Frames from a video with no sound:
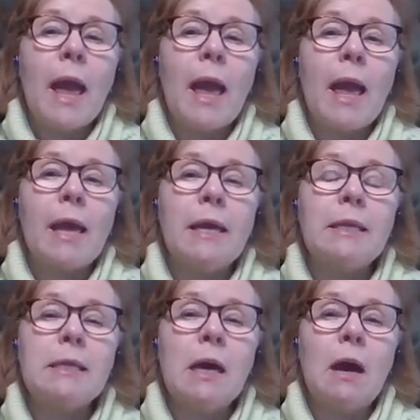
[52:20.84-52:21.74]

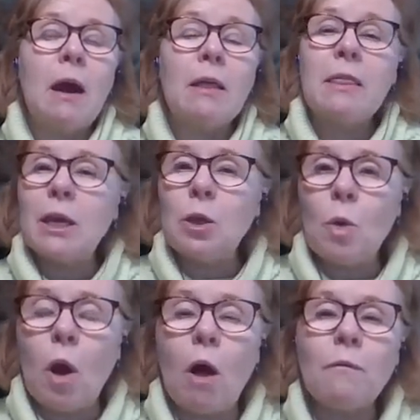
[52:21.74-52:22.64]
And I thank
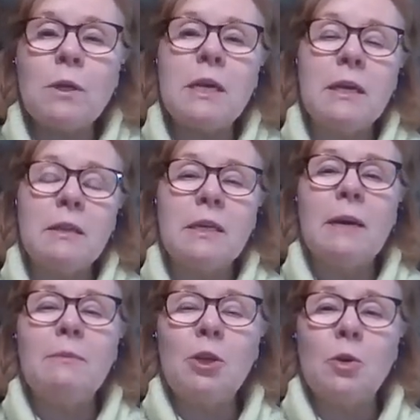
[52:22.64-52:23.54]
you all for taking the
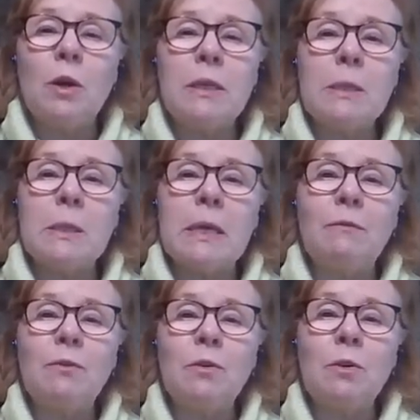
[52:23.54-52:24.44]
time to join us this
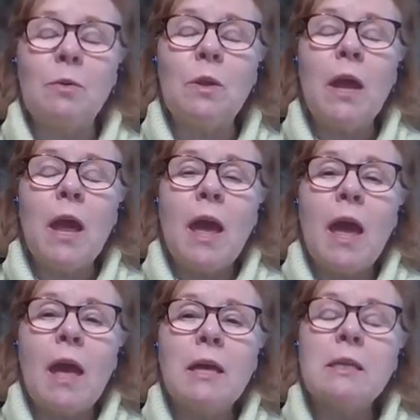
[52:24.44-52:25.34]
afternoon,
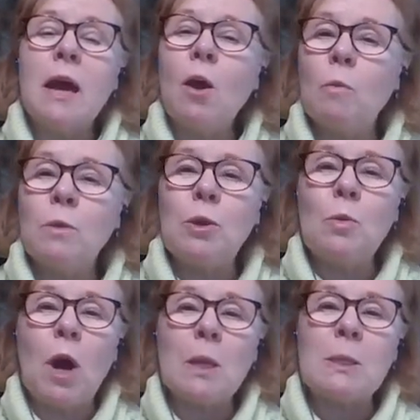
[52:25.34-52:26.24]
and I hope that
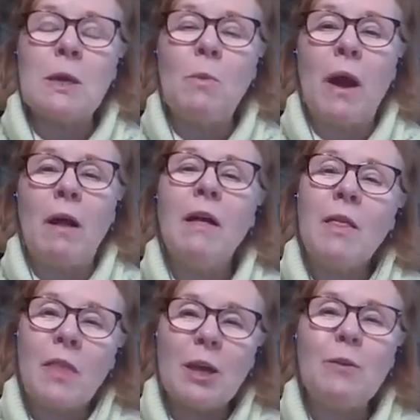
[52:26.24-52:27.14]
you all stay well.
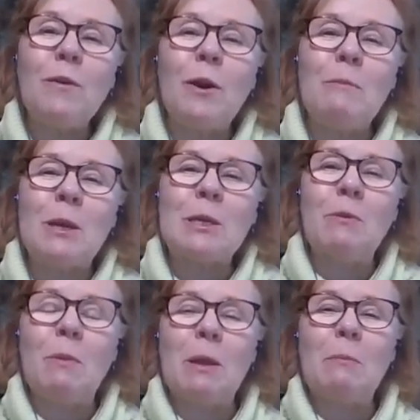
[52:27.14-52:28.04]
Thank you very much,
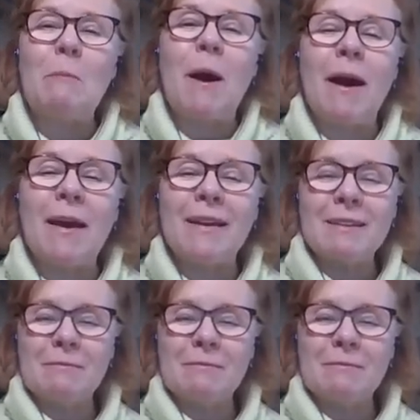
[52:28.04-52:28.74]
everybody. Bye-bye.